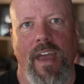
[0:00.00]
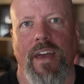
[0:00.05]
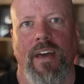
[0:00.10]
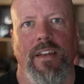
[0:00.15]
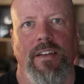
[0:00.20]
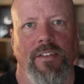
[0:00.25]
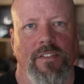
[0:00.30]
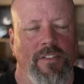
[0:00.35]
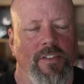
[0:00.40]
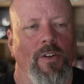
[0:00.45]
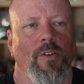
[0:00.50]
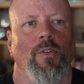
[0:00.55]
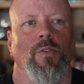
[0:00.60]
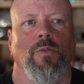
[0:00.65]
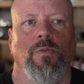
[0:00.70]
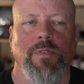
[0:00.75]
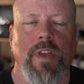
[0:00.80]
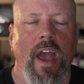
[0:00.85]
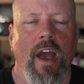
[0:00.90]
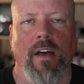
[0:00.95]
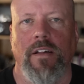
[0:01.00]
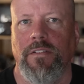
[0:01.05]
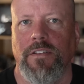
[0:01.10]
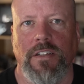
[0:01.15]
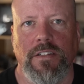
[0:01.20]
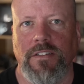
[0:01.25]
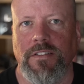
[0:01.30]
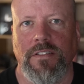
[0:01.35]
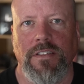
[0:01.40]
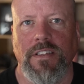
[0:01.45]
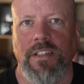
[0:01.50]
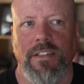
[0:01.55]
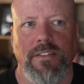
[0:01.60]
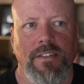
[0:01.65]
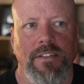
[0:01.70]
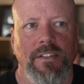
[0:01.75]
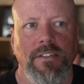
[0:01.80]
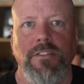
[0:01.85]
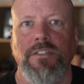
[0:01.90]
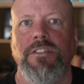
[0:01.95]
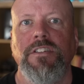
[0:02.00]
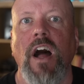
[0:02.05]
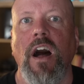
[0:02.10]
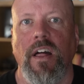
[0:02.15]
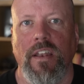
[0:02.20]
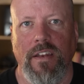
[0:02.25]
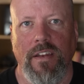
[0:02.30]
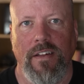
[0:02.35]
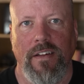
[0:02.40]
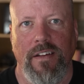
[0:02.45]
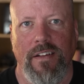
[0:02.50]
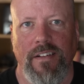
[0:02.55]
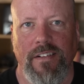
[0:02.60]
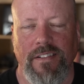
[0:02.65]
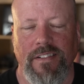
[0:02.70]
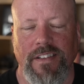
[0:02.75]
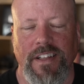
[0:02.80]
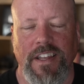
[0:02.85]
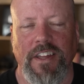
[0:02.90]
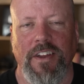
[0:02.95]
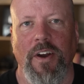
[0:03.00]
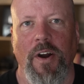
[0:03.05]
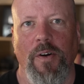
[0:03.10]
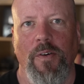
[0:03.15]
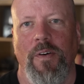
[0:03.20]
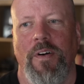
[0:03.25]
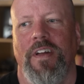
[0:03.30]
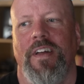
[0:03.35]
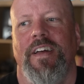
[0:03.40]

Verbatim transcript: and so yeah, like just it's done, let it go.